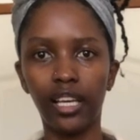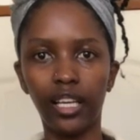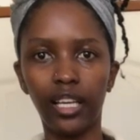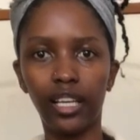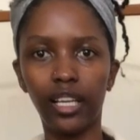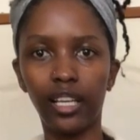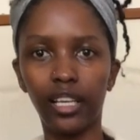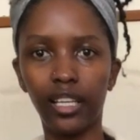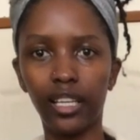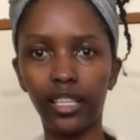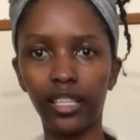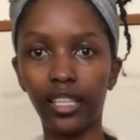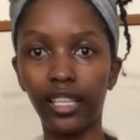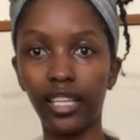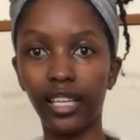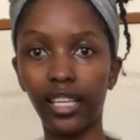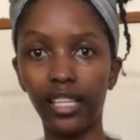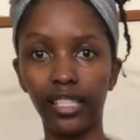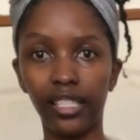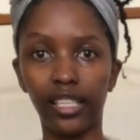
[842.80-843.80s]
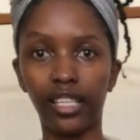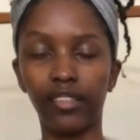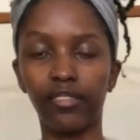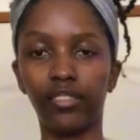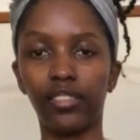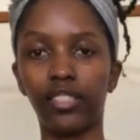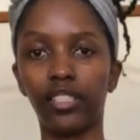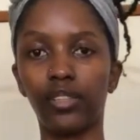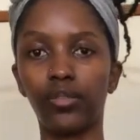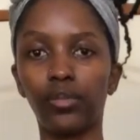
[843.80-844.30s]
the lash
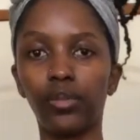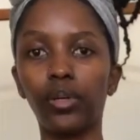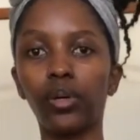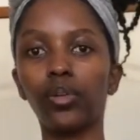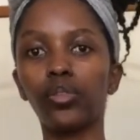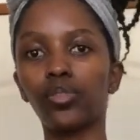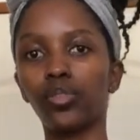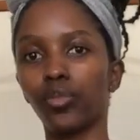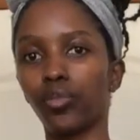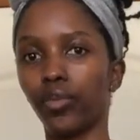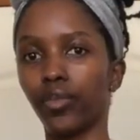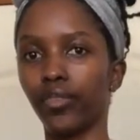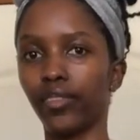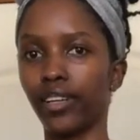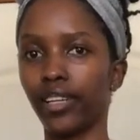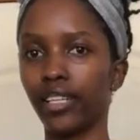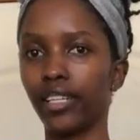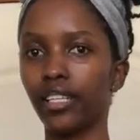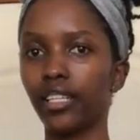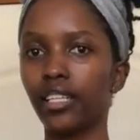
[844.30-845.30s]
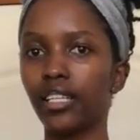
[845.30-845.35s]
service that we also provide.